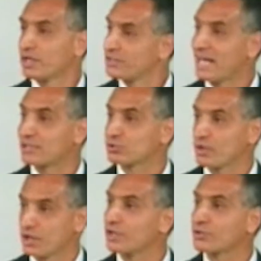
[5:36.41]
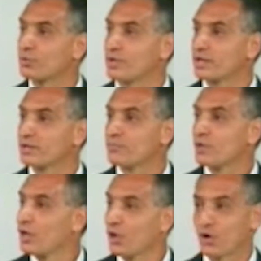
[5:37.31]
the actual earthquake
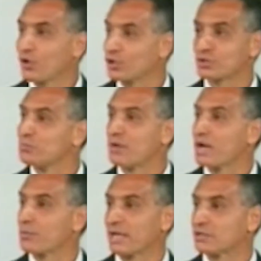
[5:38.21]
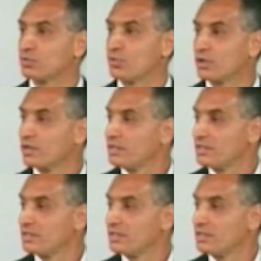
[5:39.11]
are not comparable at all.